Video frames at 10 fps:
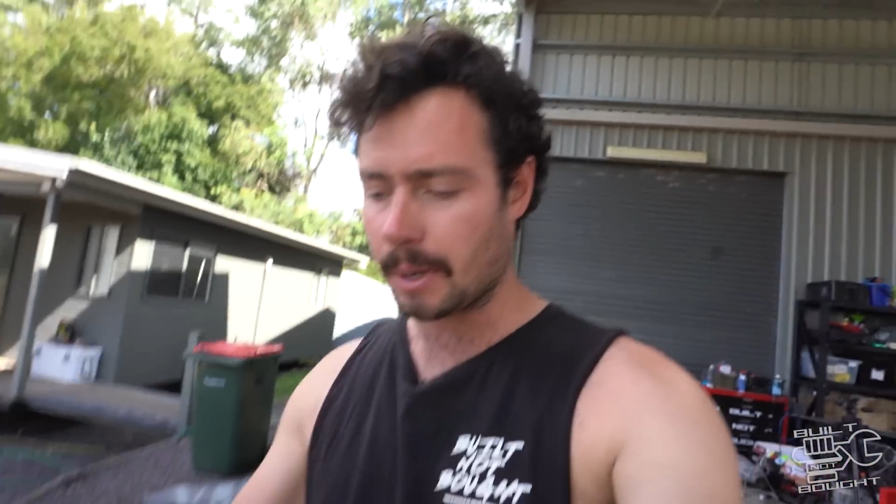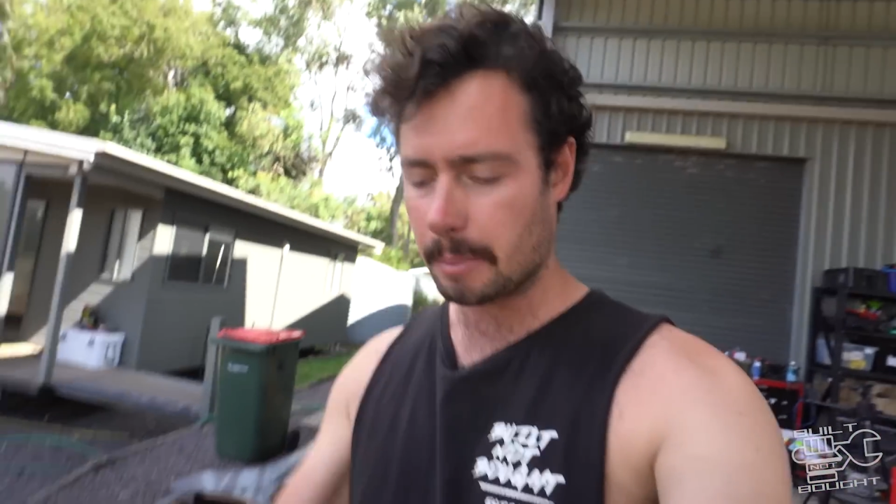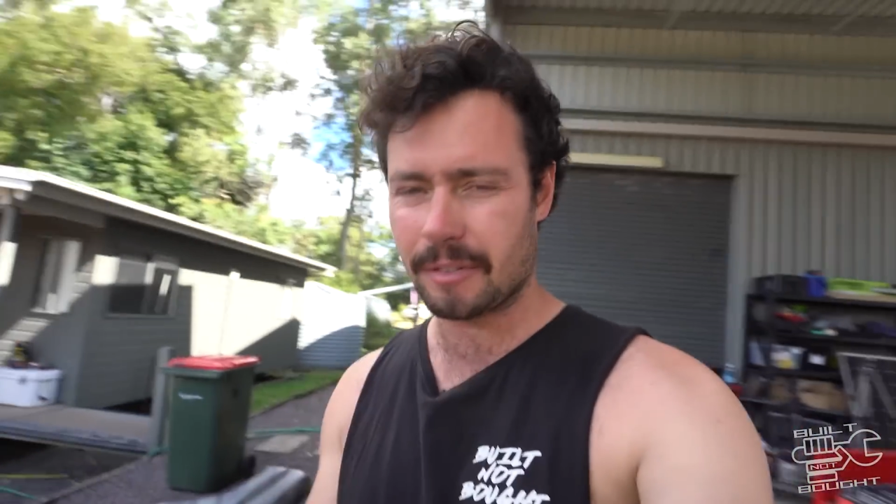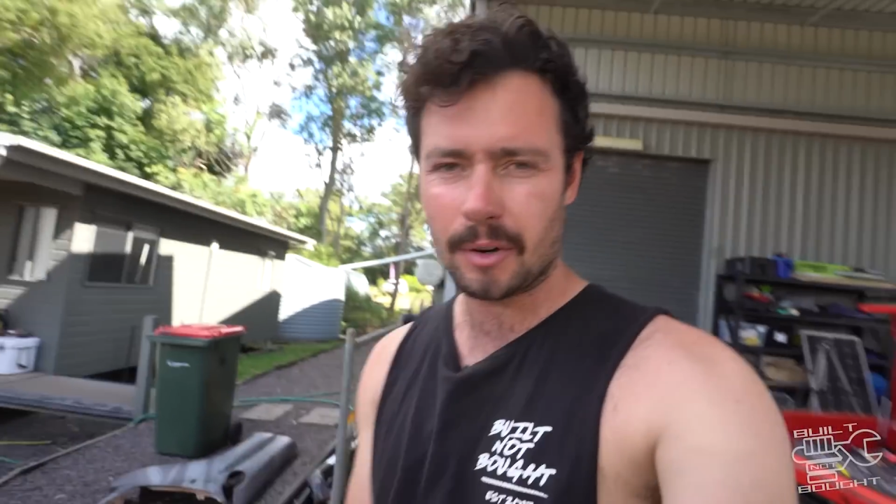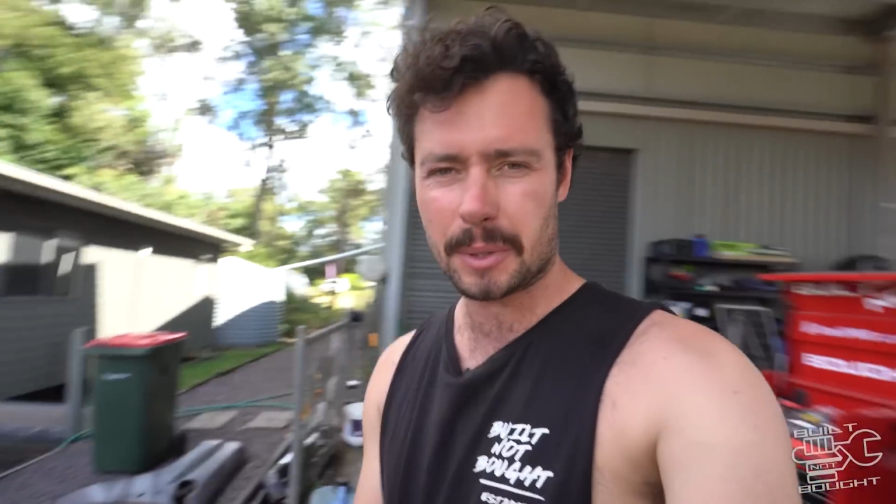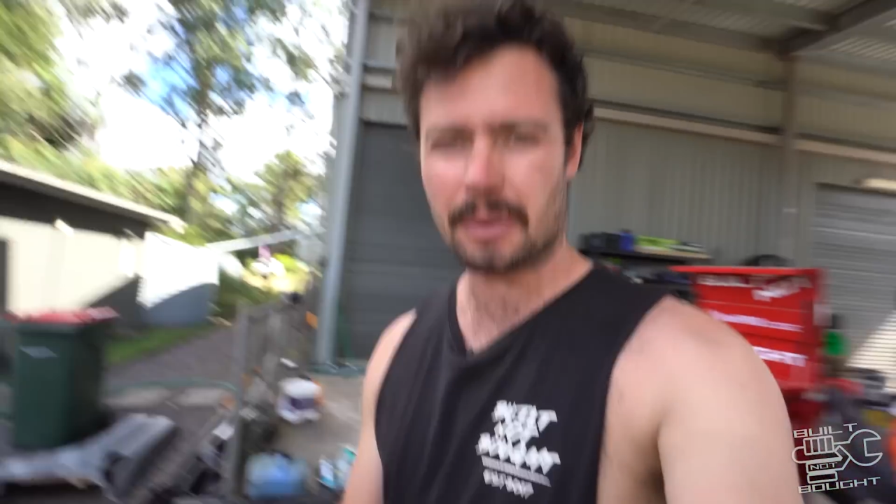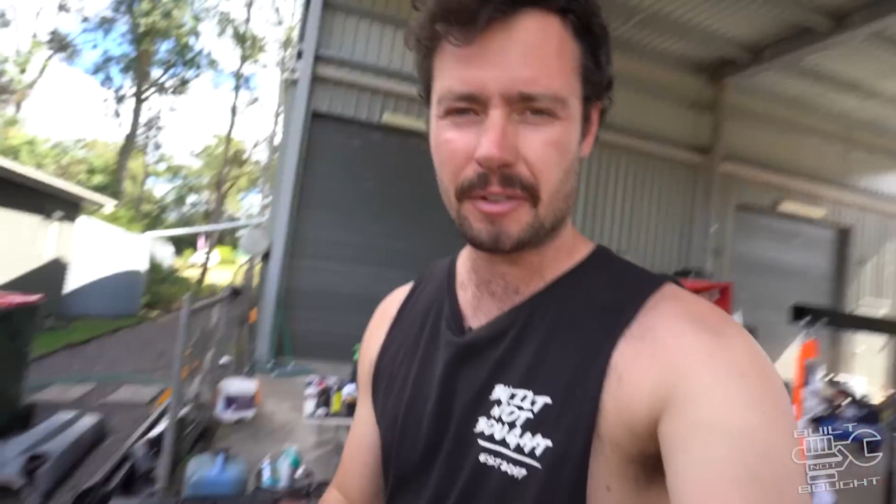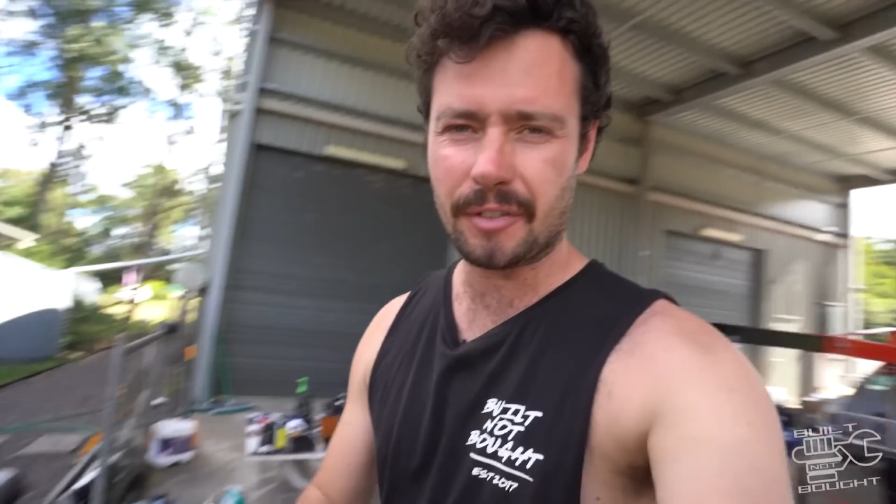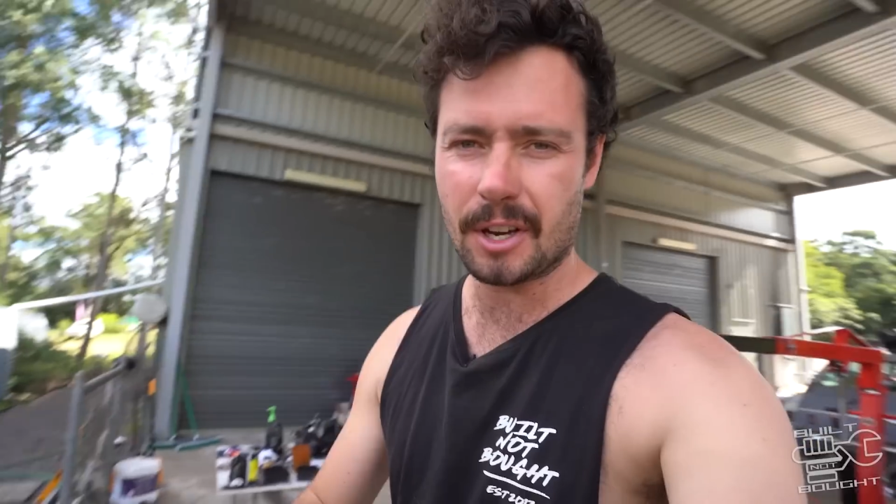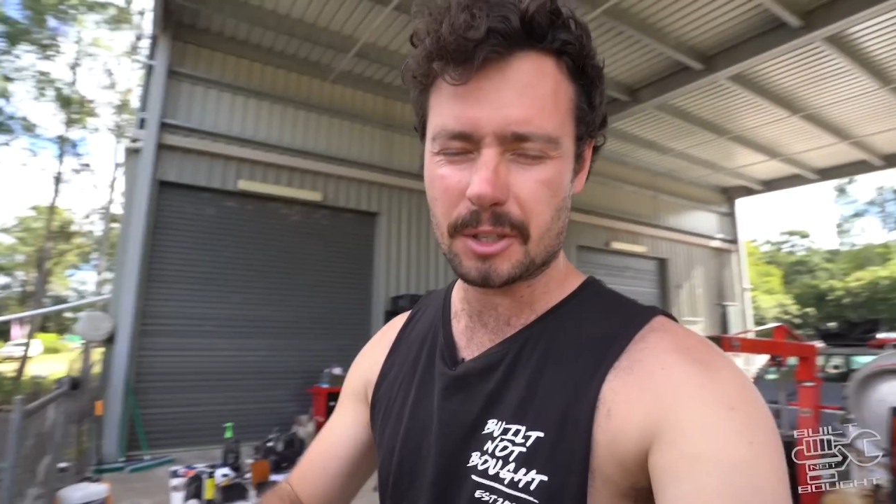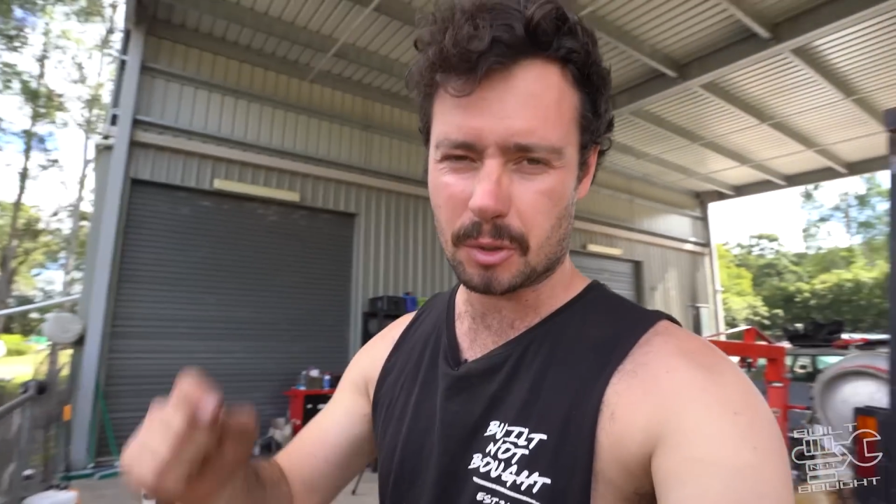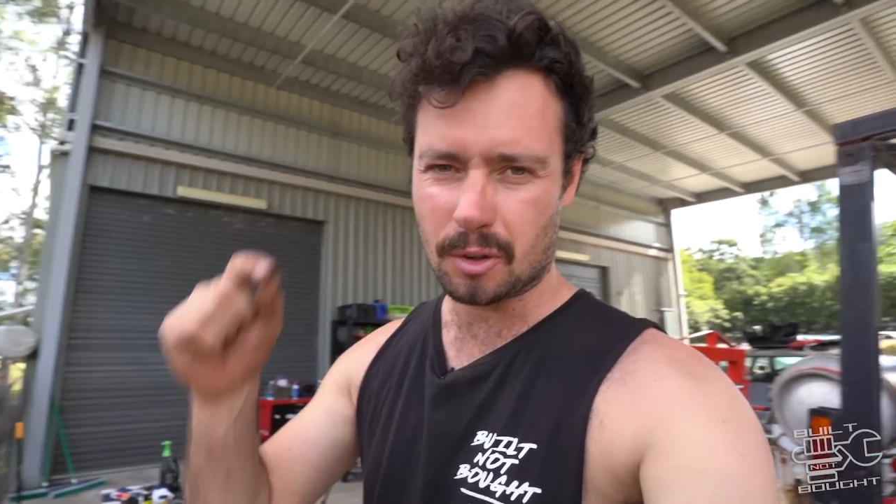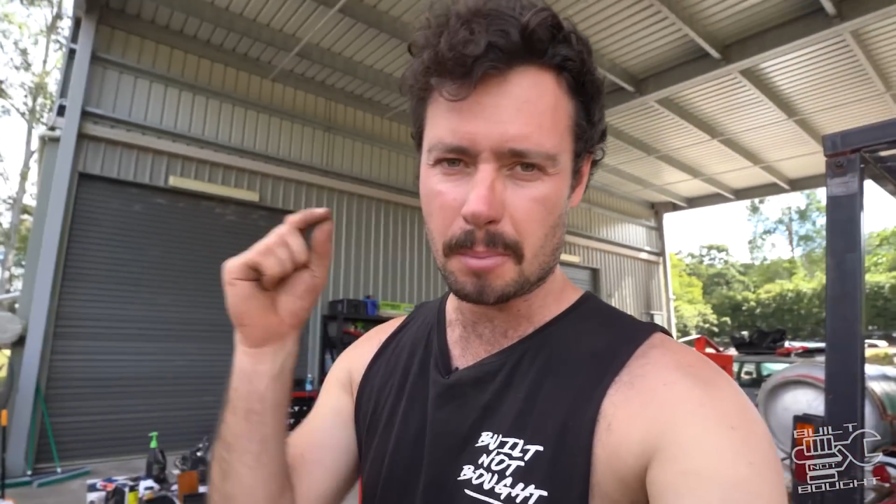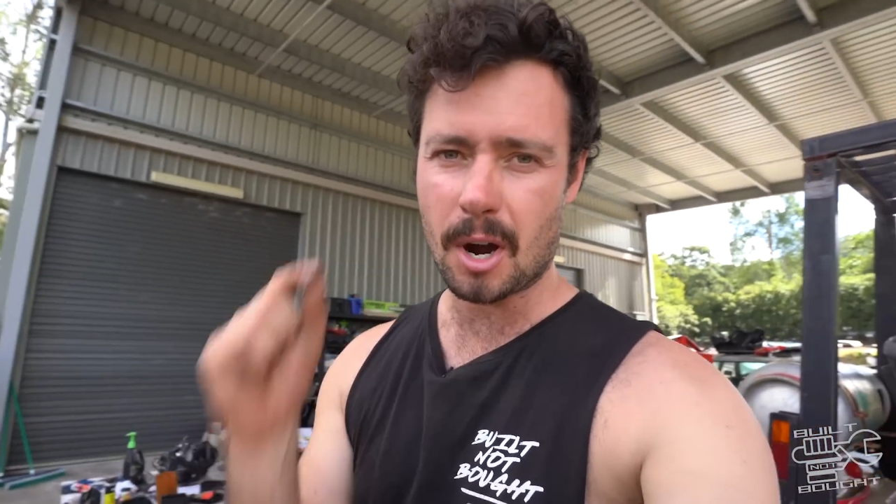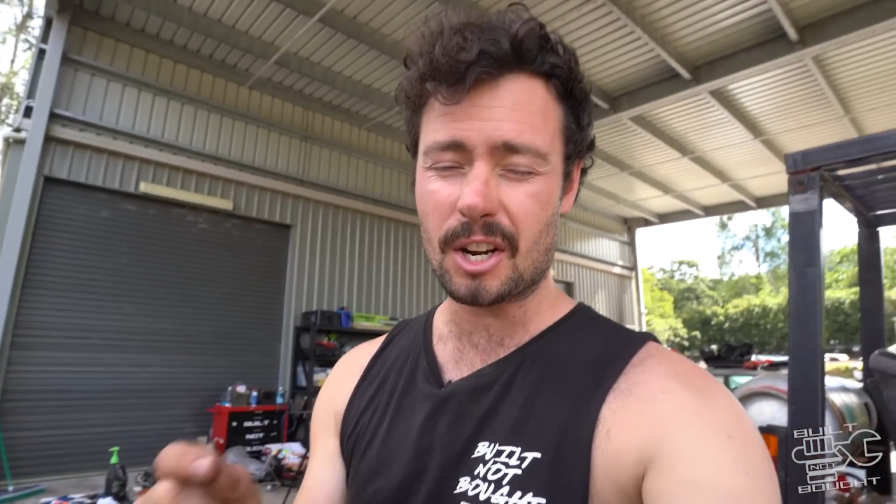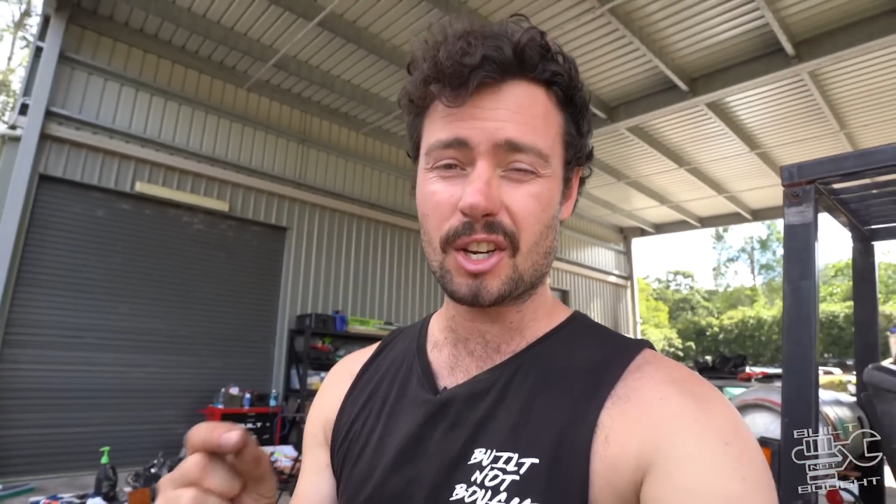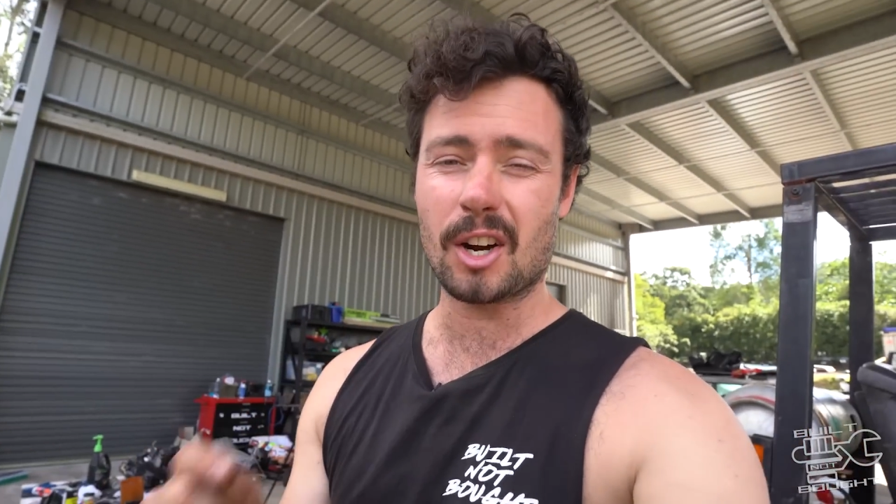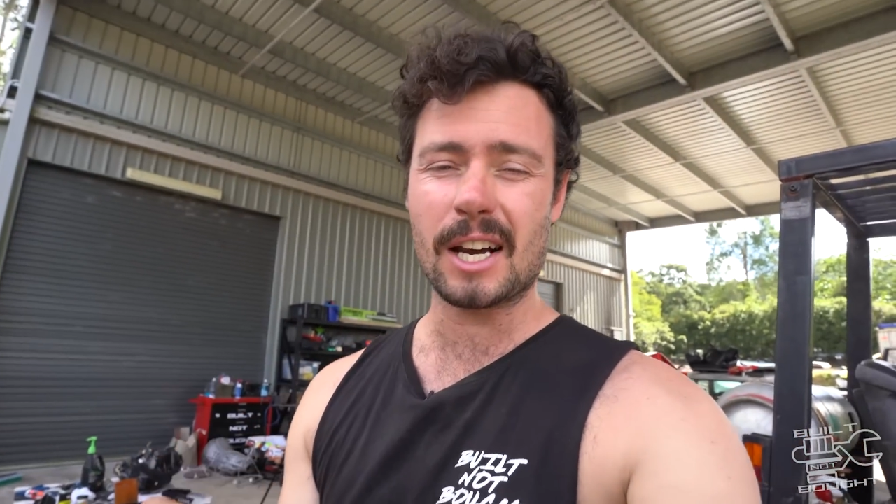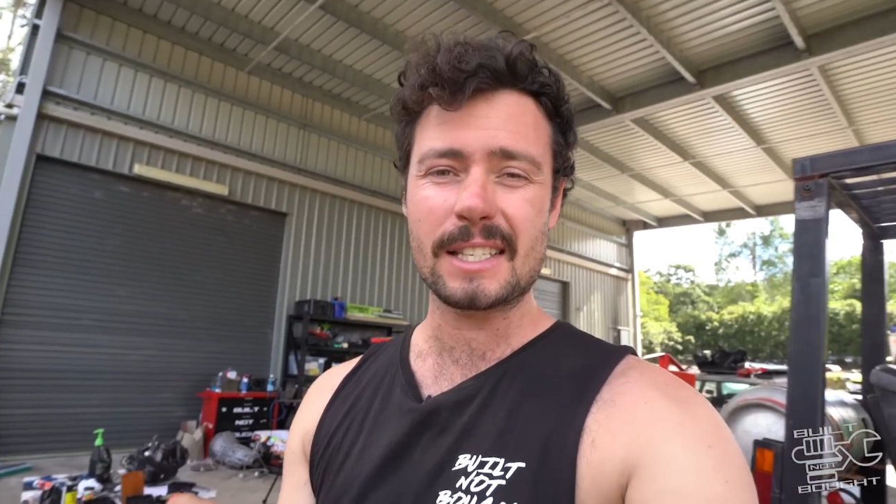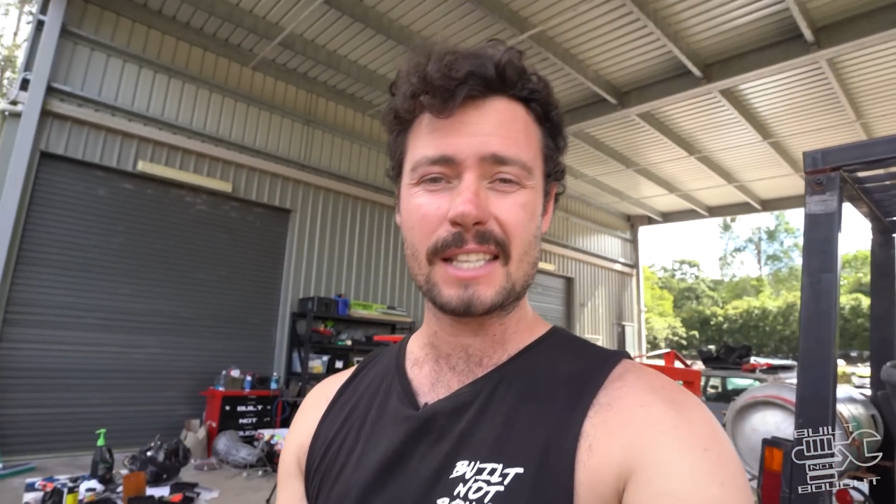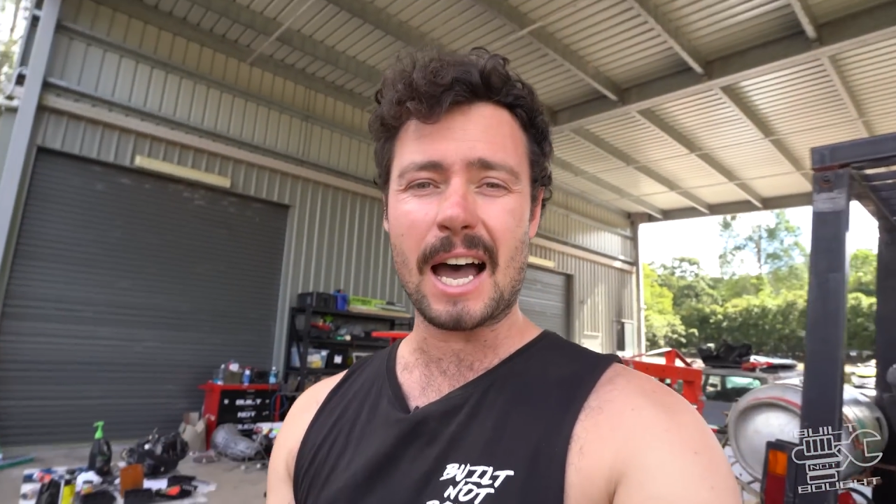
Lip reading: But before we go any further, I just want to remind you guys